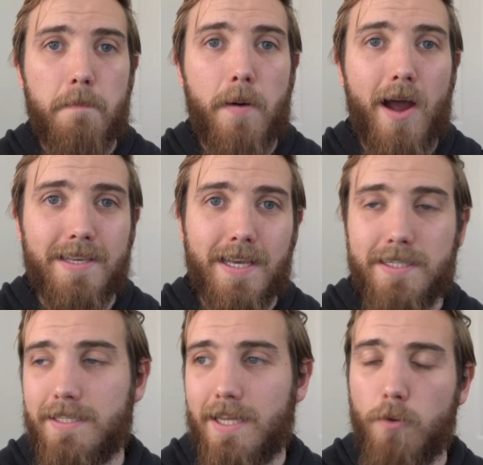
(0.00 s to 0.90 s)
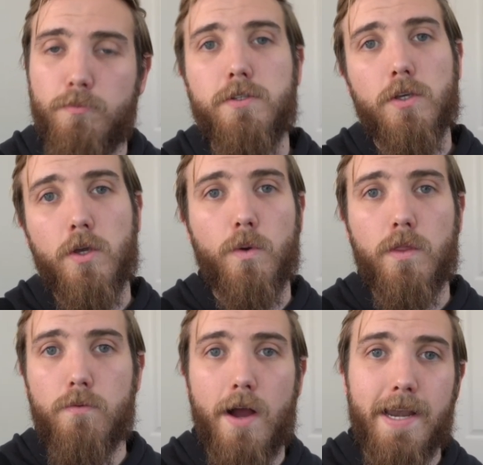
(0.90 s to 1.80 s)
buyer's agent to help you secure
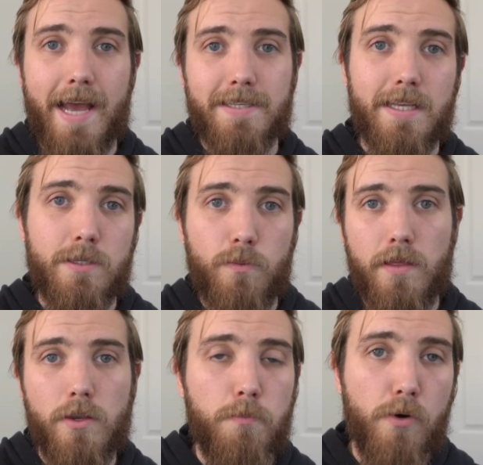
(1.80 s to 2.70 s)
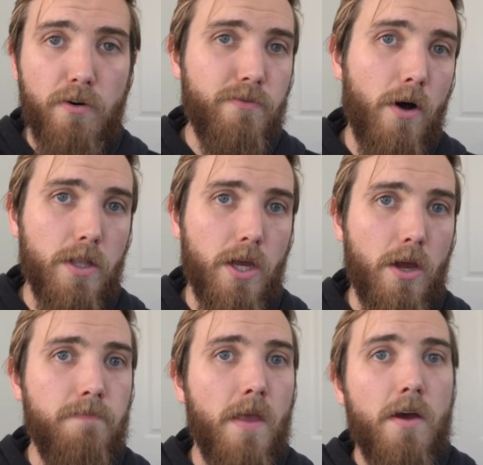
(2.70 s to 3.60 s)
the right assets within your
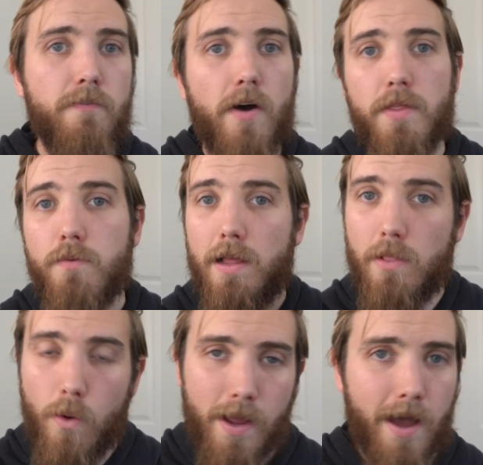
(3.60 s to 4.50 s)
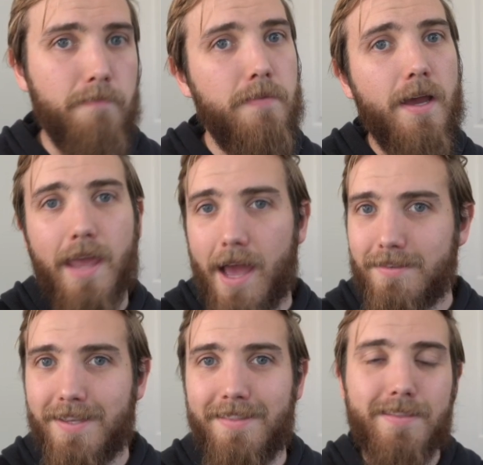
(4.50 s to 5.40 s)
portfolio. Find the right lawyer,
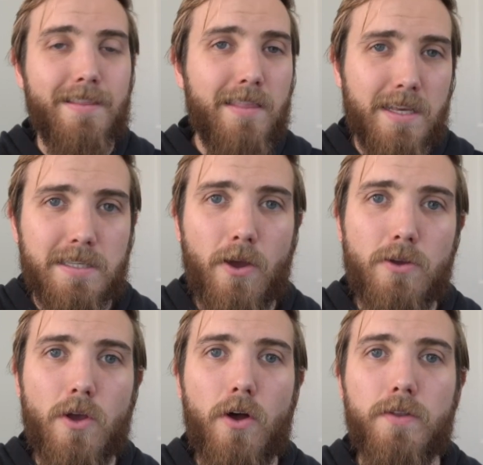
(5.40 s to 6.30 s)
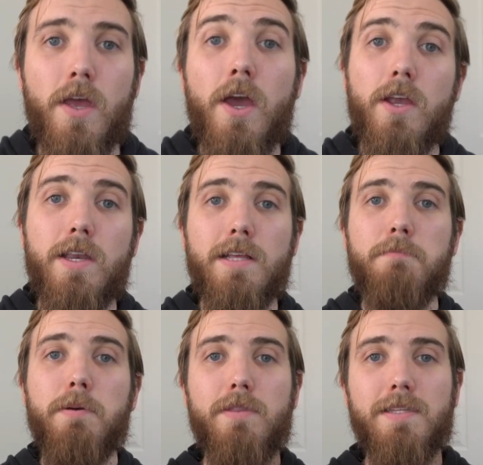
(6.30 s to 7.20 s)
accountant, the list goes on. You need to
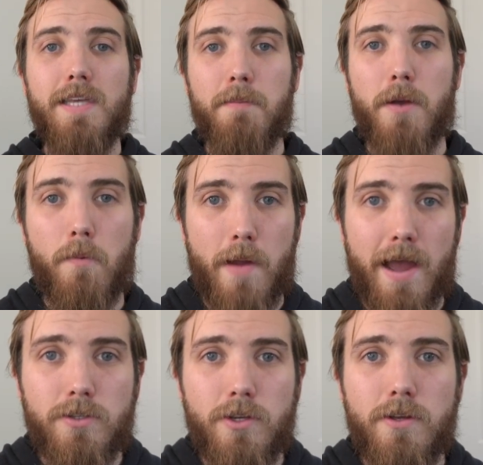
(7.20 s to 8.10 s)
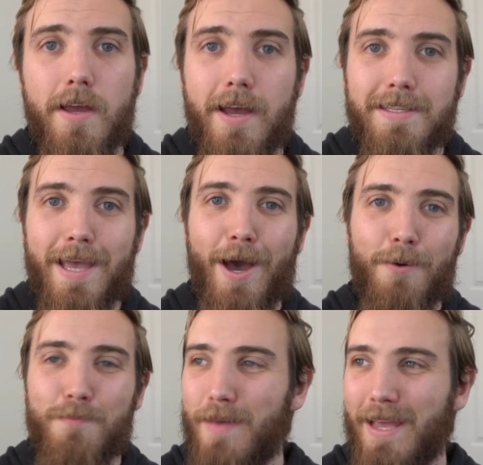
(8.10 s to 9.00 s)
build the team around you to
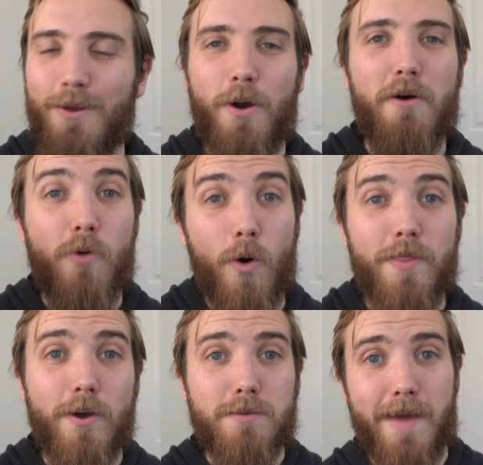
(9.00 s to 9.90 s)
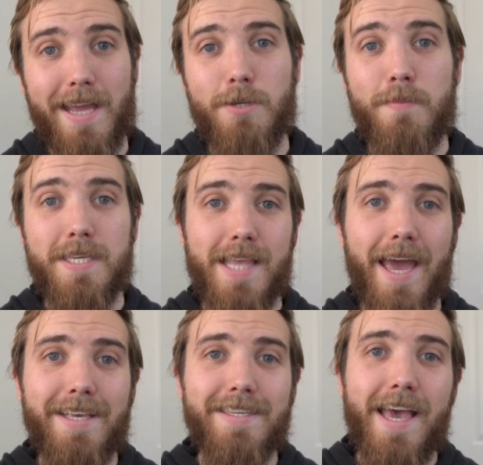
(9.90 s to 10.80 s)
help make you avoid those major
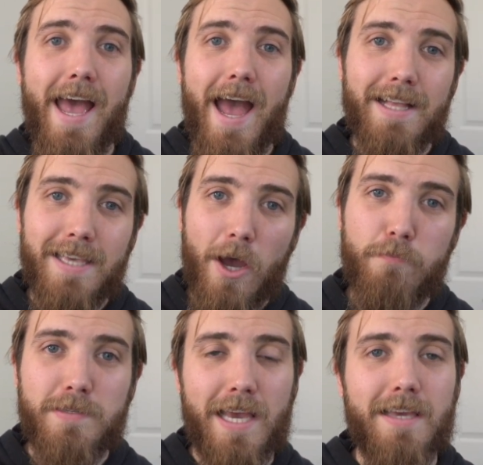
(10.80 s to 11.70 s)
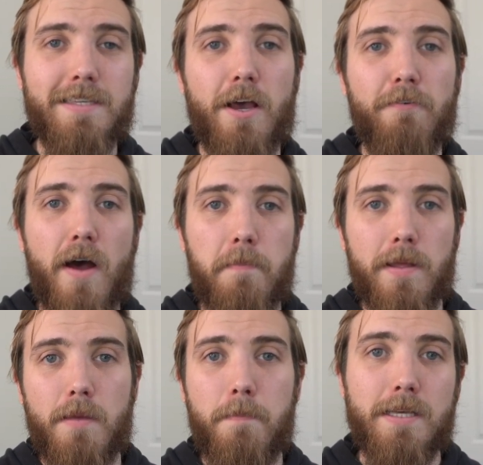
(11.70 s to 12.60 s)
mistakes and to help set yourself up
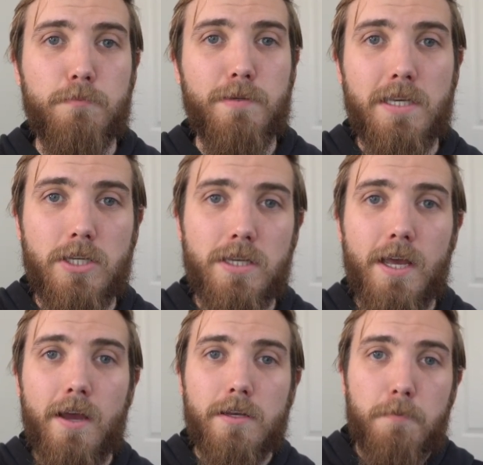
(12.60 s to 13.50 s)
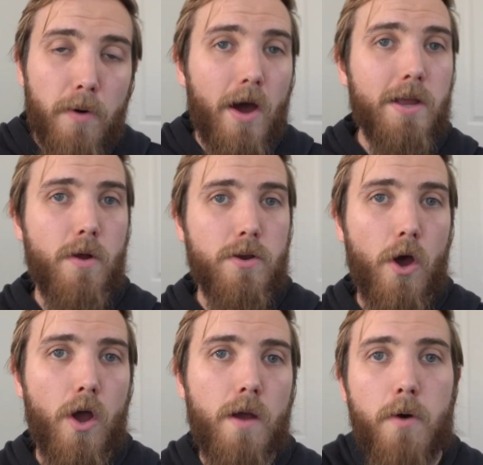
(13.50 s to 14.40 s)
in the best position to buy your own
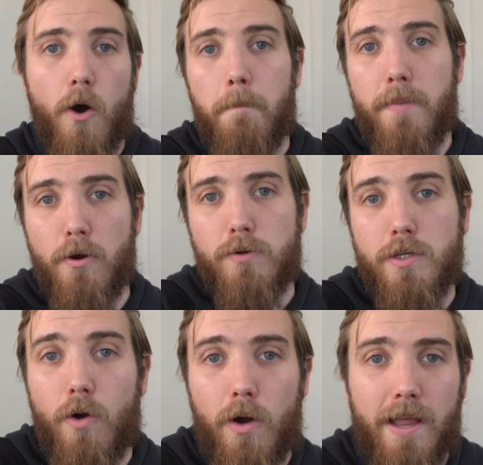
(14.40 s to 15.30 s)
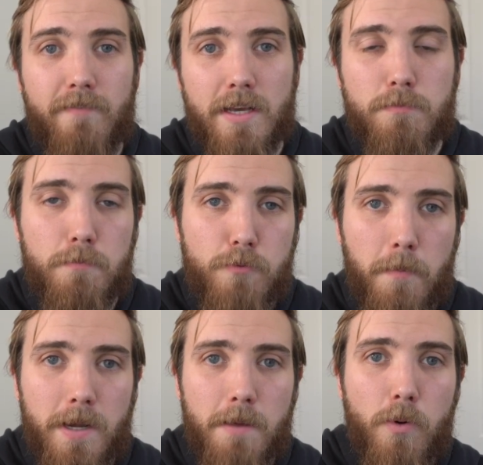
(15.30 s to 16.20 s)
home or build your investment
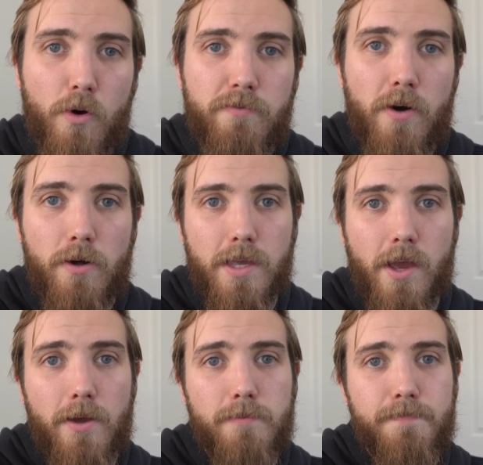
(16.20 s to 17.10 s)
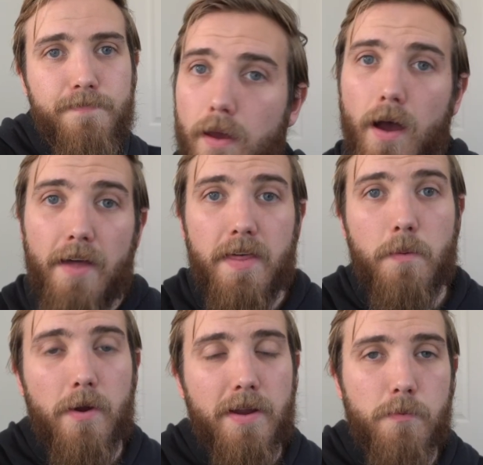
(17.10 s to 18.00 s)
property portfolio. I think
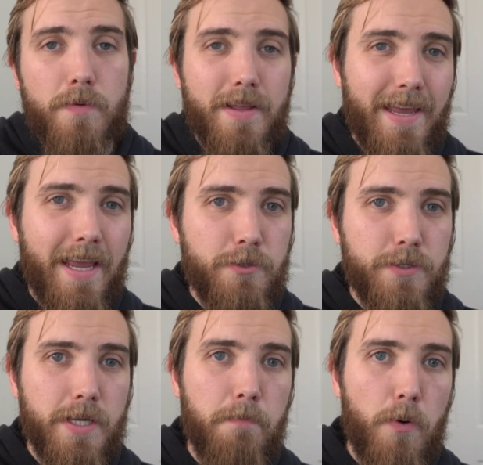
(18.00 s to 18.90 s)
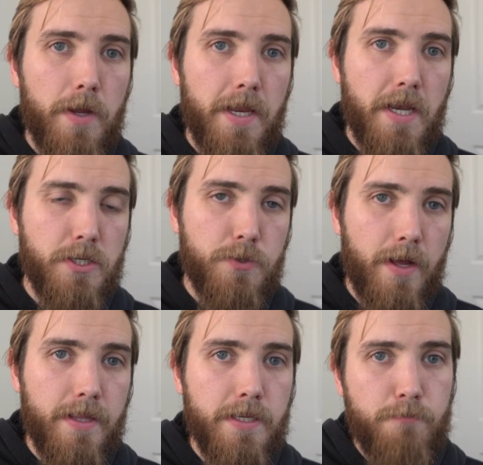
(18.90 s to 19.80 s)
we're at a really interesting point in
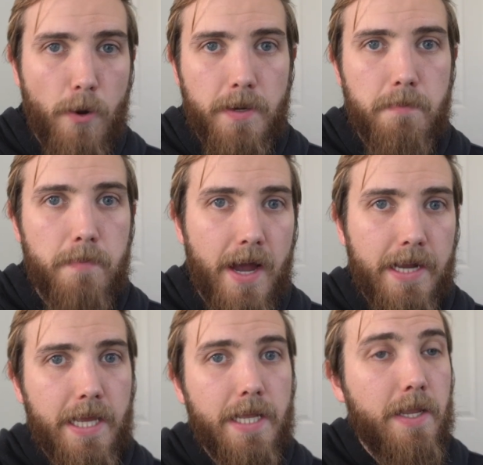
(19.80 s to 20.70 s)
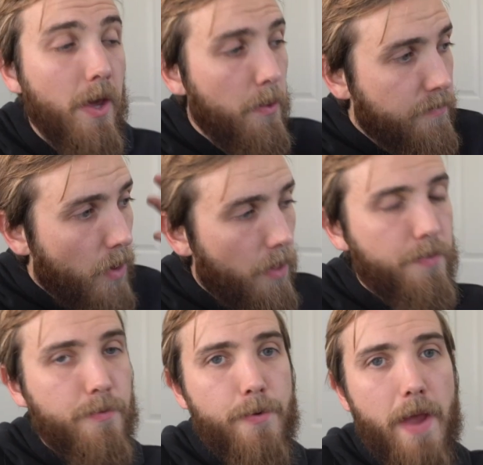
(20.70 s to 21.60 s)
Australia's property market. We've gone
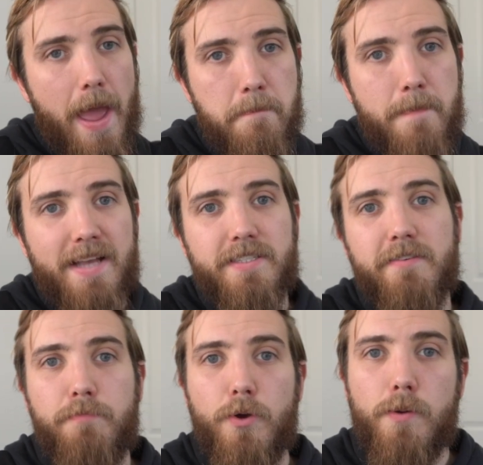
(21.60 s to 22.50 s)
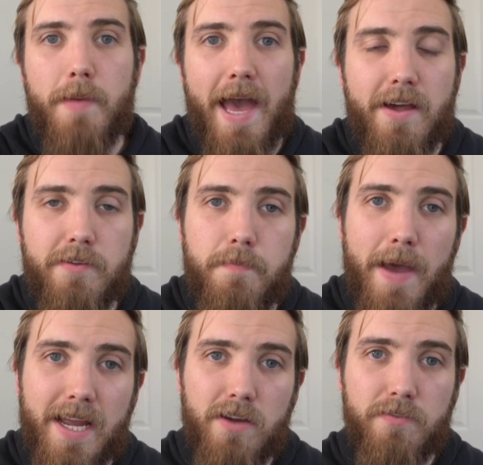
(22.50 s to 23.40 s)
through a massive boom out of the
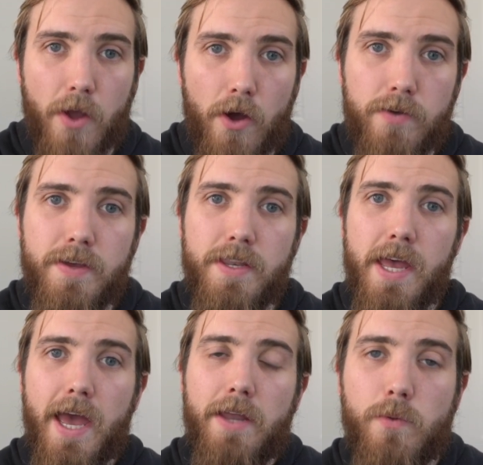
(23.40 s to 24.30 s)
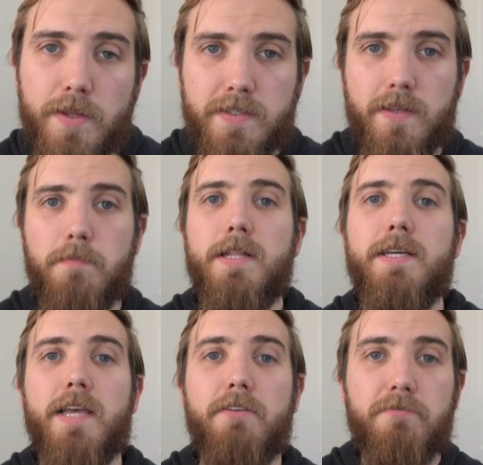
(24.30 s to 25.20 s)
back of COVID and all the
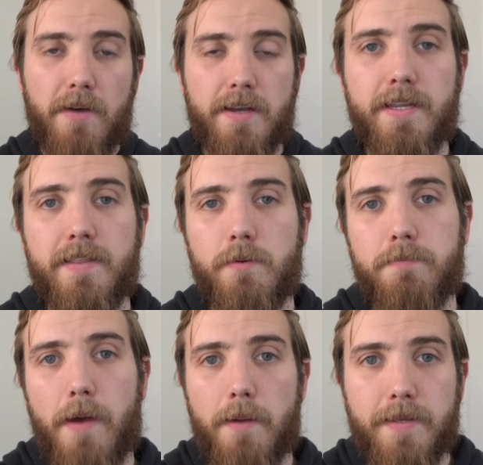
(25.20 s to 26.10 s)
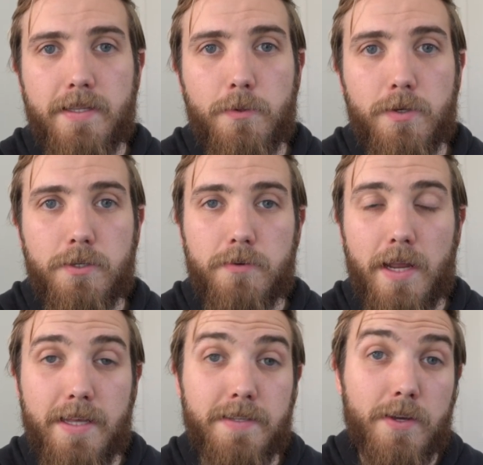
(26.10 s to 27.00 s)
stimulus and funding that was pumped into
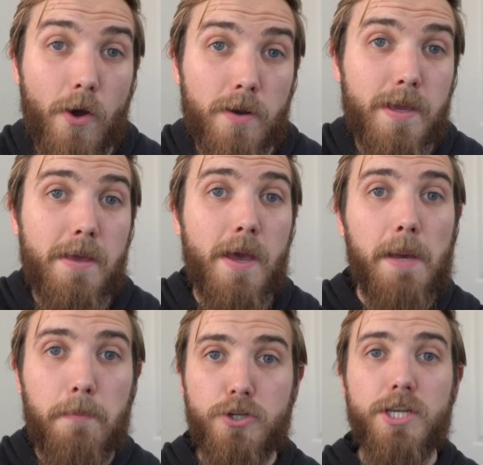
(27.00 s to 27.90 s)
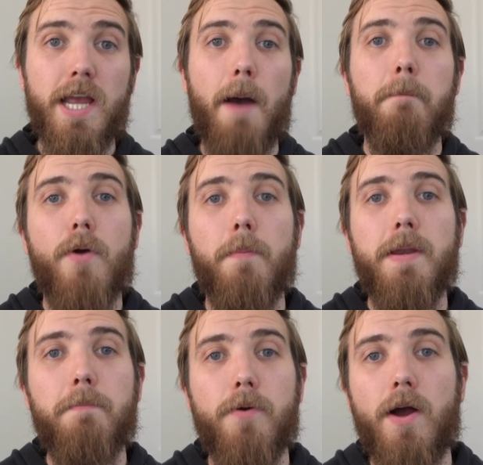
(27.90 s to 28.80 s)
Australia's economy, pushing up
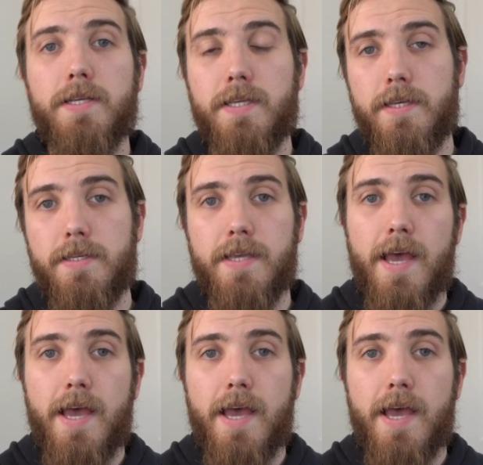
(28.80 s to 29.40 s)
property prices.